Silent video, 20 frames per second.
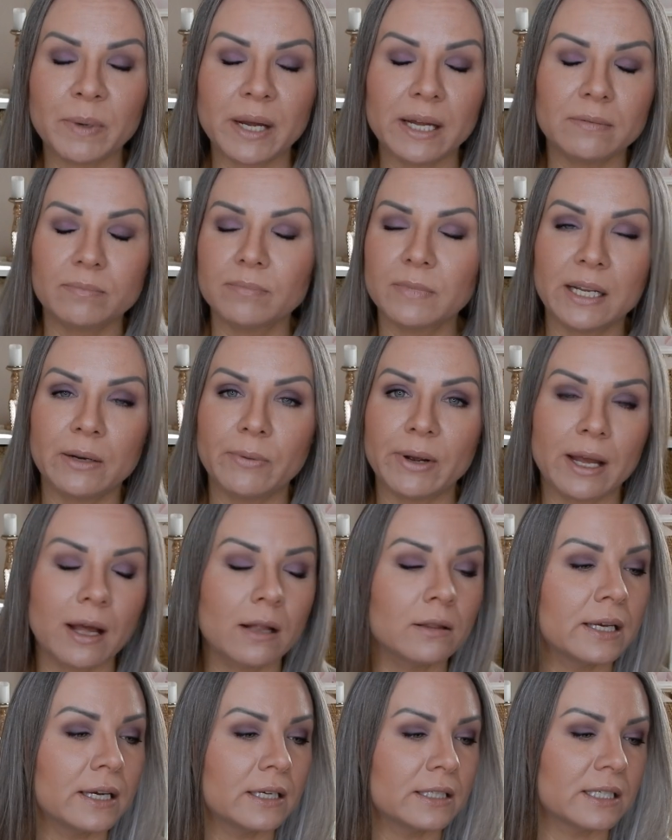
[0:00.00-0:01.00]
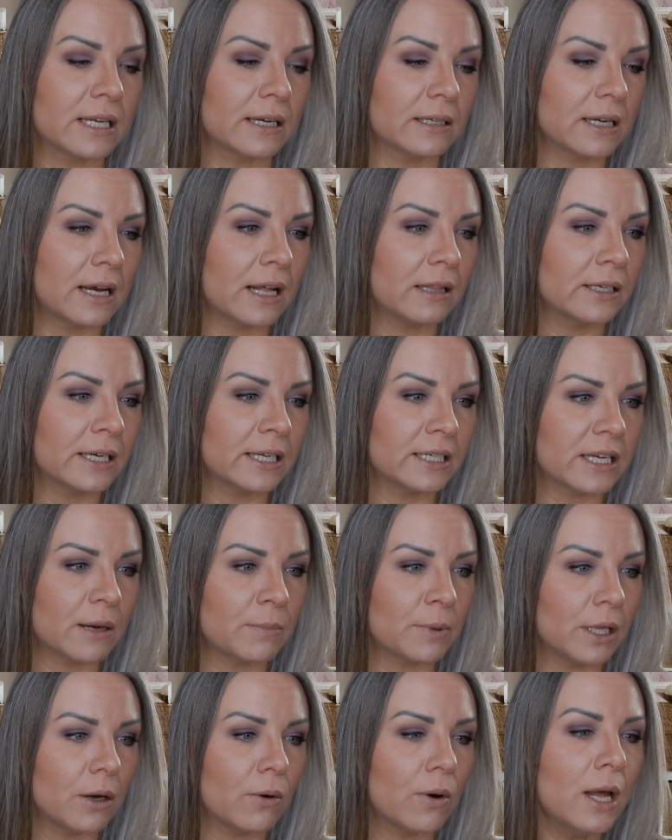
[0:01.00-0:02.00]
but anyway, I'll link it. So I'll link it
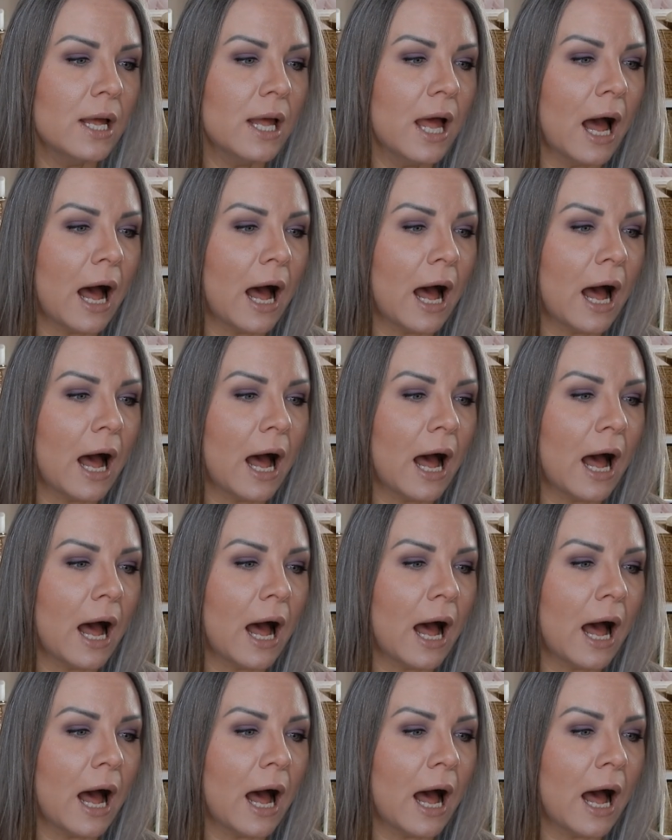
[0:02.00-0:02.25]
down below.